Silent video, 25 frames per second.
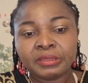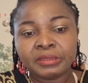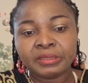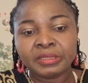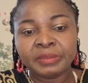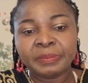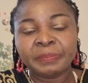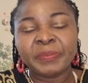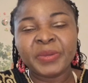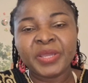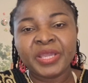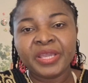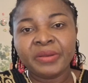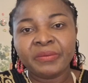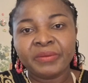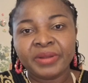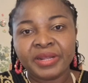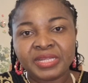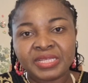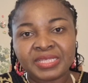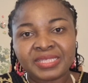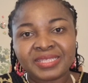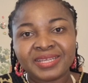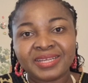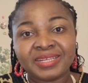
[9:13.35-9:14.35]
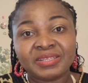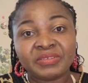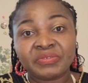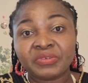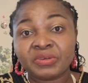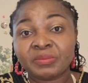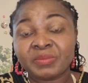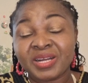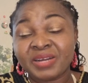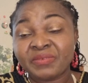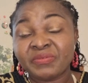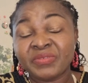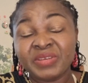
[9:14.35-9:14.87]
The pay rate starts
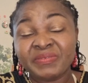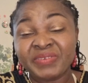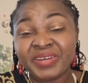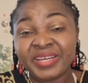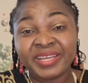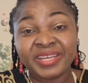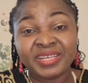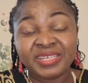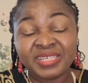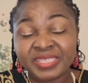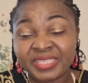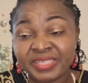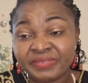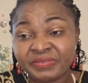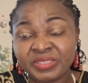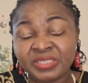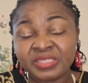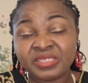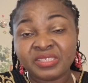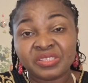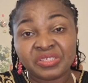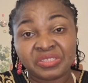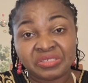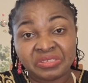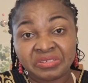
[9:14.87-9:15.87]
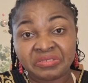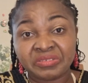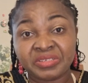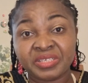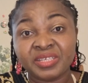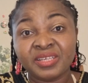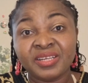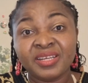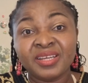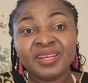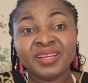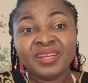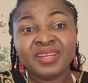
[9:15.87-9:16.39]
from, I've never earned 70,
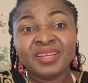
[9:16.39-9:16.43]
sorry.